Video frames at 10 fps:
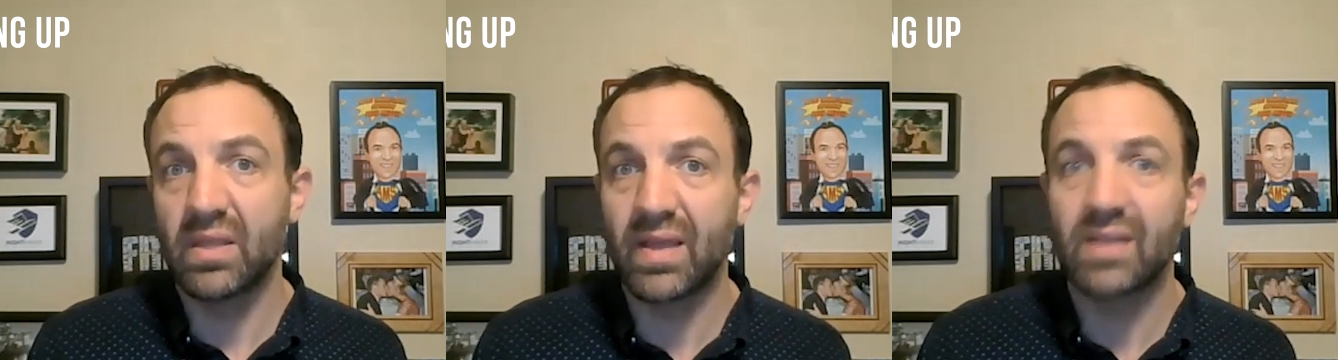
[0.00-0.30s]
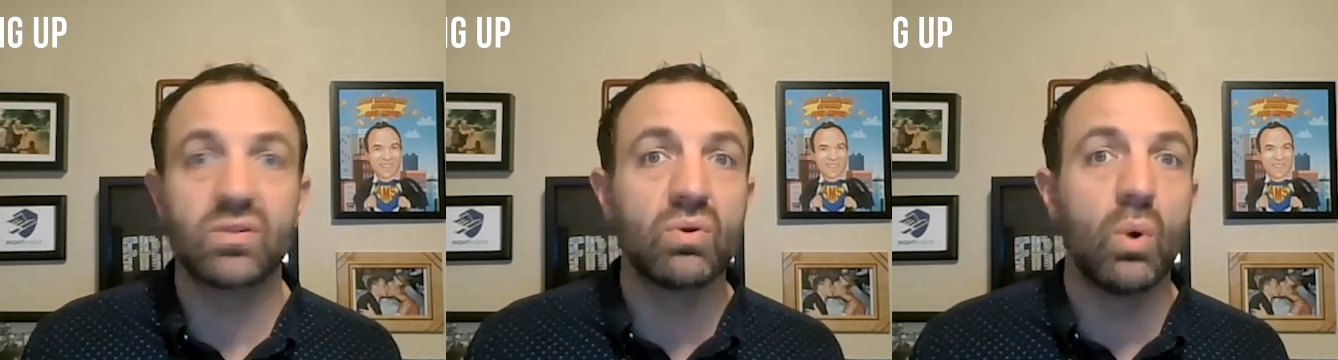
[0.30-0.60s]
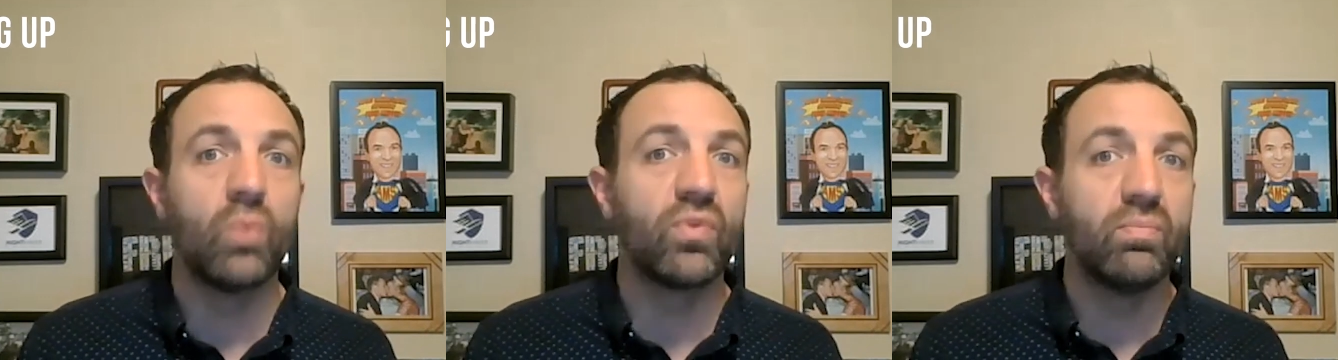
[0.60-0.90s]
Speaker 1: And that's the
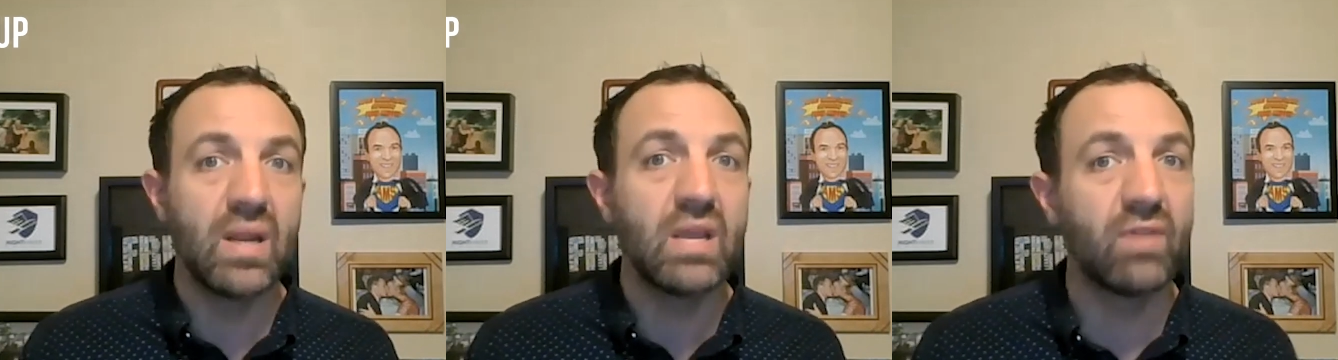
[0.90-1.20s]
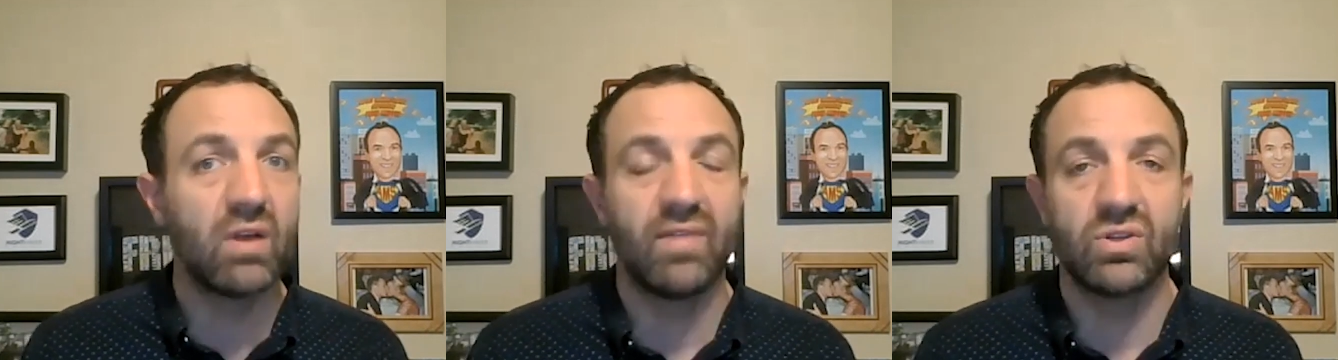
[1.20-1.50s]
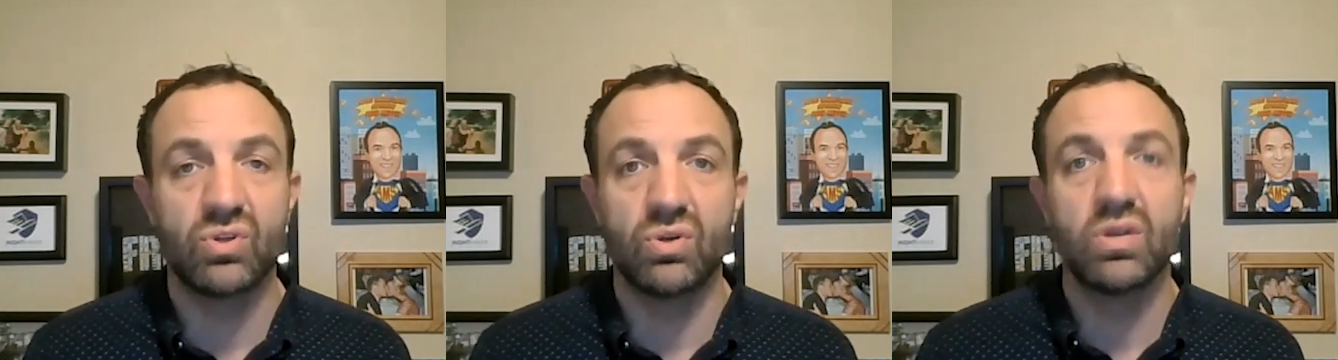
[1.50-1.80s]
goal for many of our
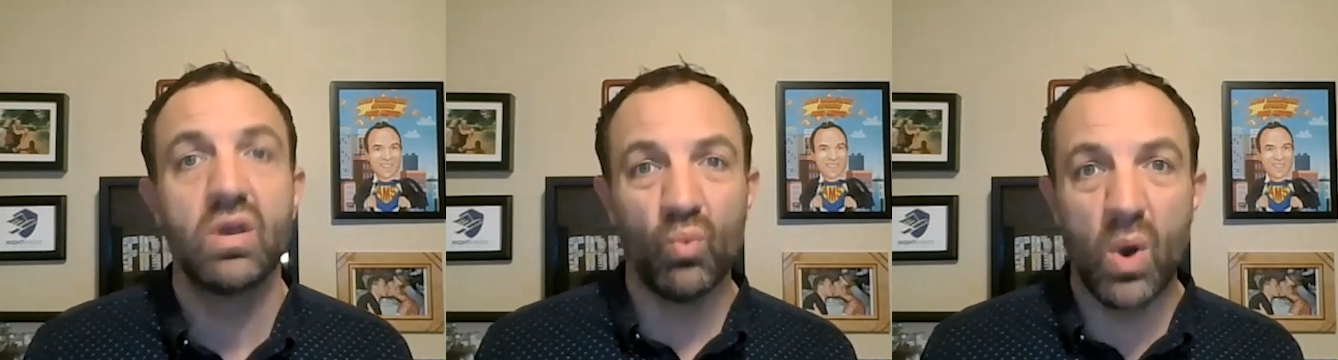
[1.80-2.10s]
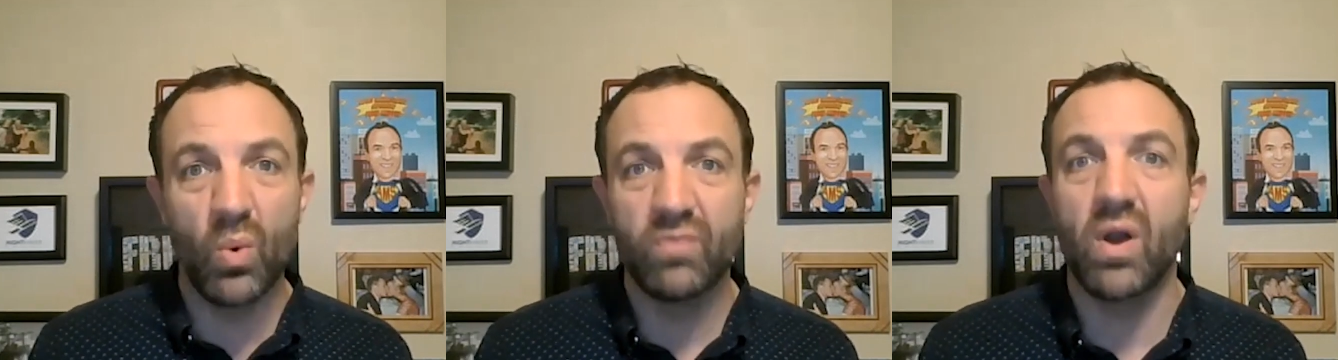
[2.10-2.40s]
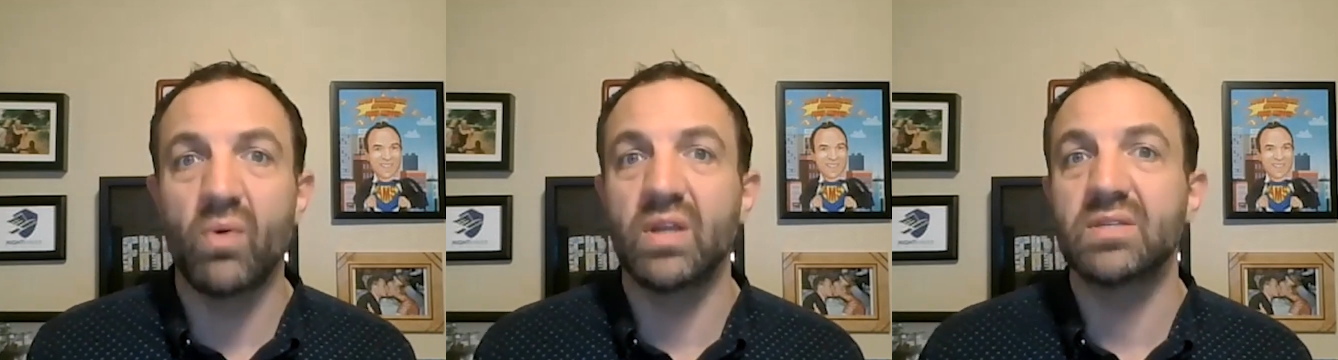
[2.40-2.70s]
investors, what we've
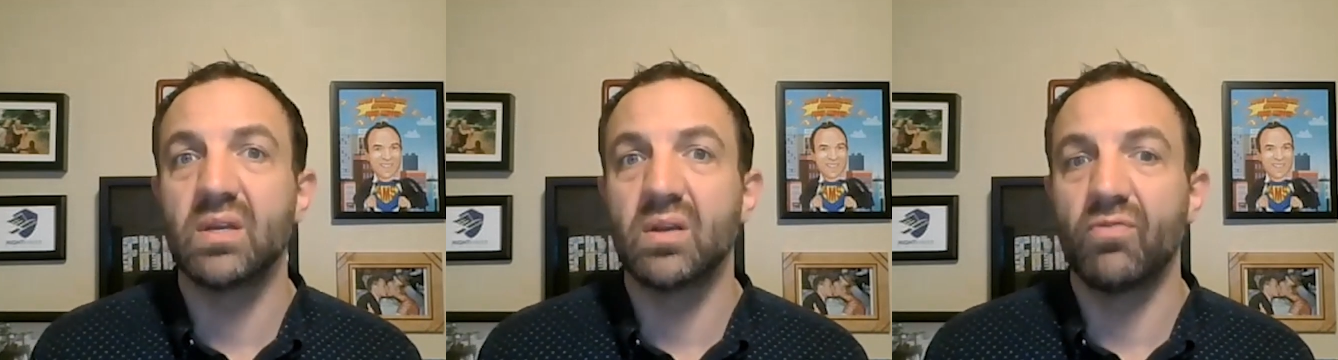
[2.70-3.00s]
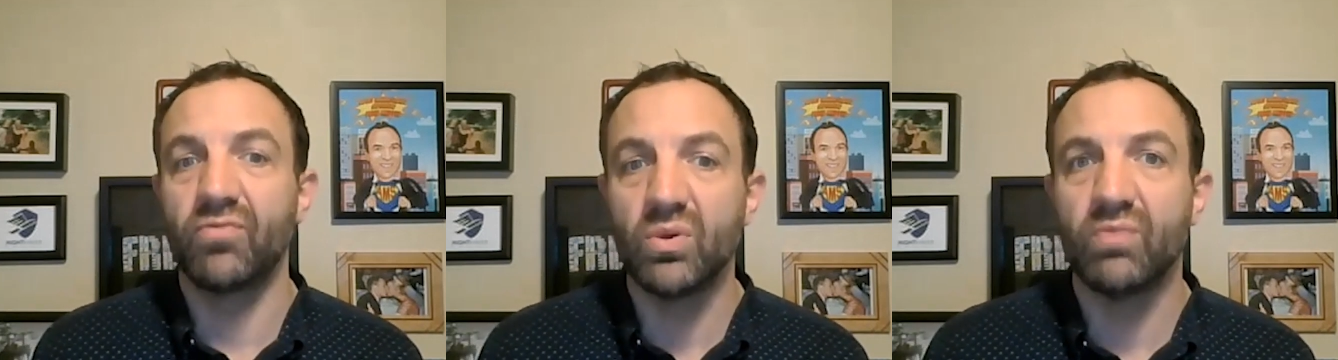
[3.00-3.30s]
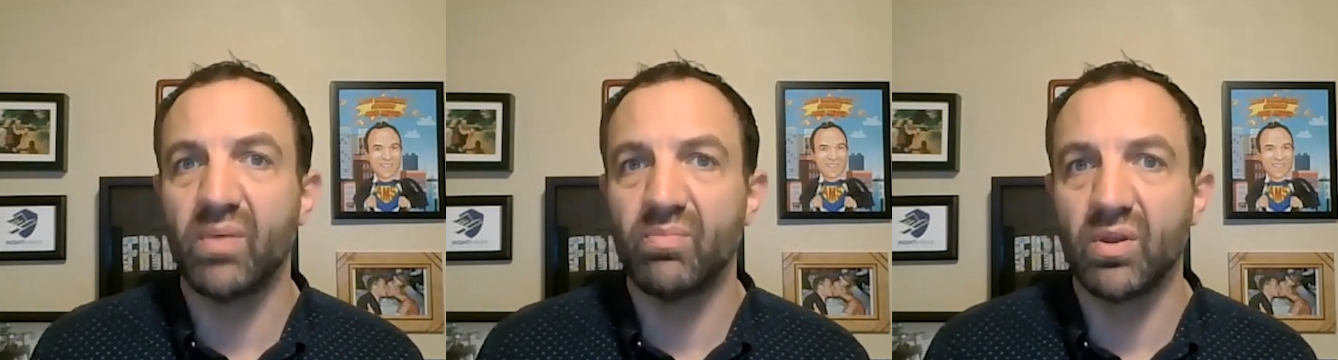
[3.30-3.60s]
already seen a few
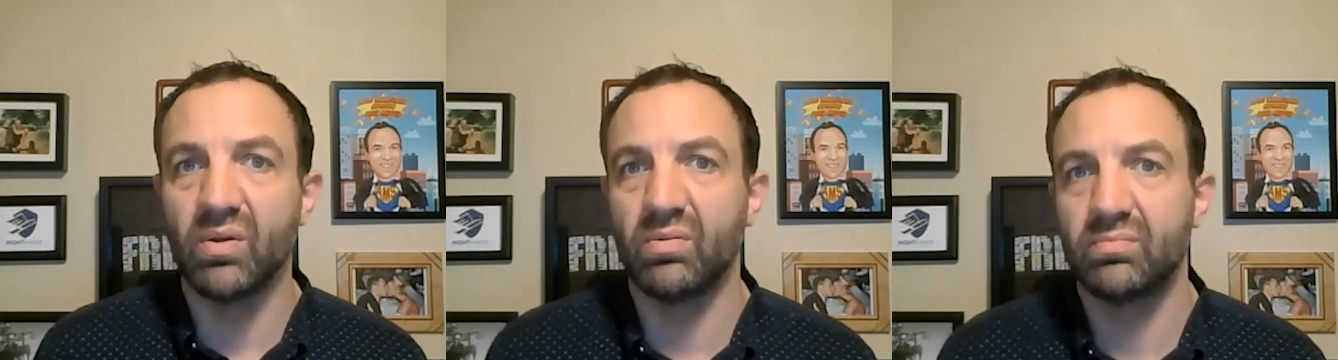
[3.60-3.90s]
of them do.